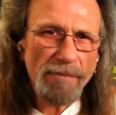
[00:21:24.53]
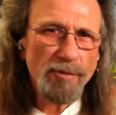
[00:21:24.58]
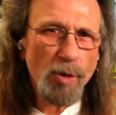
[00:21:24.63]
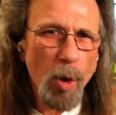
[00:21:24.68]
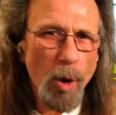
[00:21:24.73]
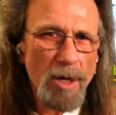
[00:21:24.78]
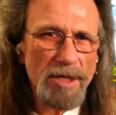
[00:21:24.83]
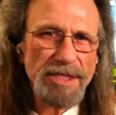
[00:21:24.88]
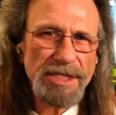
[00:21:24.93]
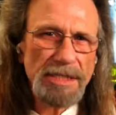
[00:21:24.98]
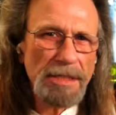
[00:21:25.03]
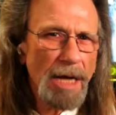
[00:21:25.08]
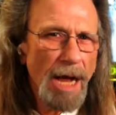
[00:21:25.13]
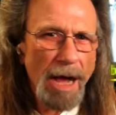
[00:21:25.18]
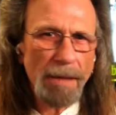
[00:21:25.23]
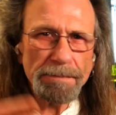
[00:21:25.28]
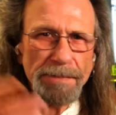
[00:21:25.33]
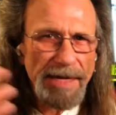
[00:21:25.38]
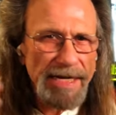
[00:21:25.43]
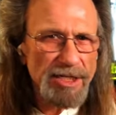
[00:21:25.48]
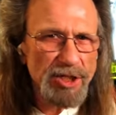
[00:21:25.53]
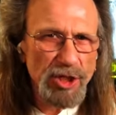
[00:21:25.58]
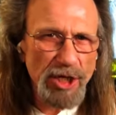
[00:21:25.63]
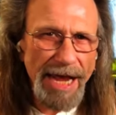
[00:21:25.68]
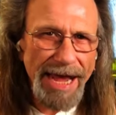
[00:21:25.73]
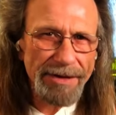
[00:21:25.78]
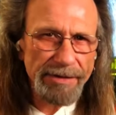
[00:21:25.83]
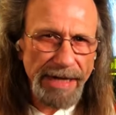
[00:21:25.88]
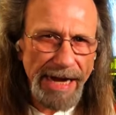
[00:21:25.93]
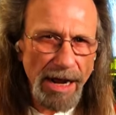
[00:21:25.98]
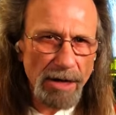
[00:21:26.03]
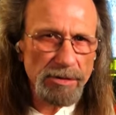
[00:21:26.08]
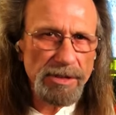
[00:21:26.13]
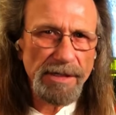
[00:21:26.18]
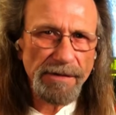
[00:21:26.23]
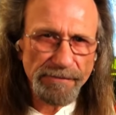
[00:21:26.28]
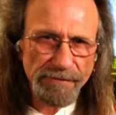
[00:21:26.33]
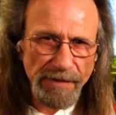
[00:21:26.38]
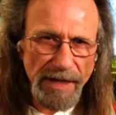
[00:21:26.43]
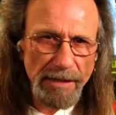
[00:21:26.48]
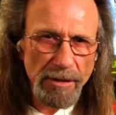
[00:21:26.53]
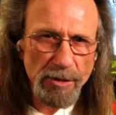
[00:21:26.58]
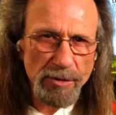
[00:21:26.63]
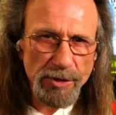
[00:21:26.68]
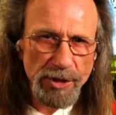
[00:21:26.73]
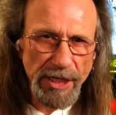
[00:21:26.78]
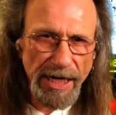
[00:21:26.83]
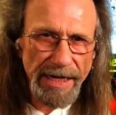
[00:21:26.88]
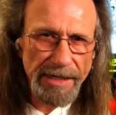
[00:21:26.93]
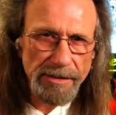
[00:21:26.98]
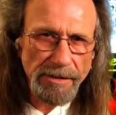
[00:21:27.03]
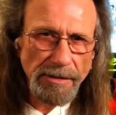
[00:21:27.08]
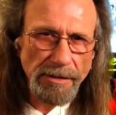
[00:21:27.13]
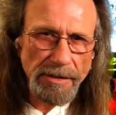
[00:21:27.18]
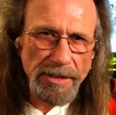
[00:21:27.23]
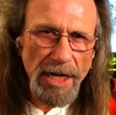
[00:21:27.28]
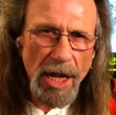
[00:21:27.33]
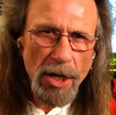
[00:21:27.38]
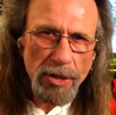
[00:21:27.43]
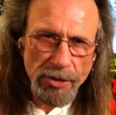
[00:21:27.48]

course, a big shout out to fellow channels,